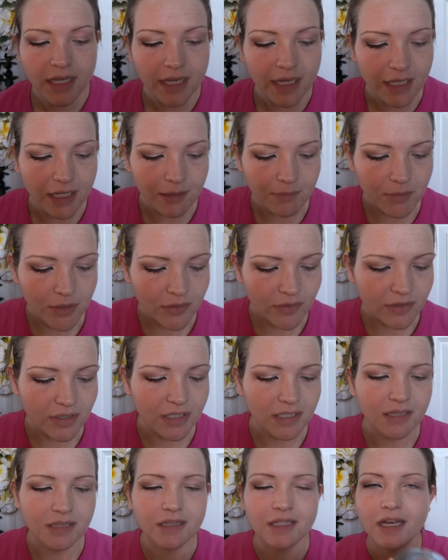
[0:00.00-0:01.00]
And I'm
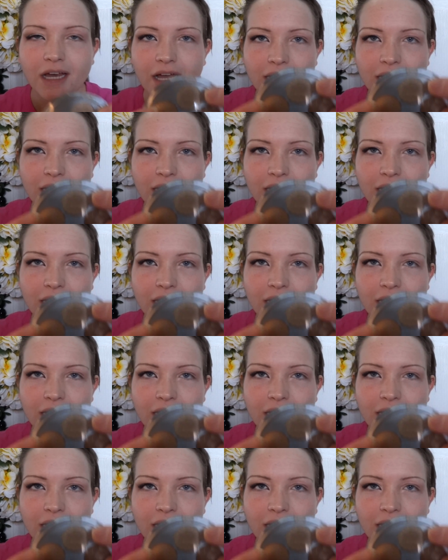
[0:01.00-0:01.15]
using the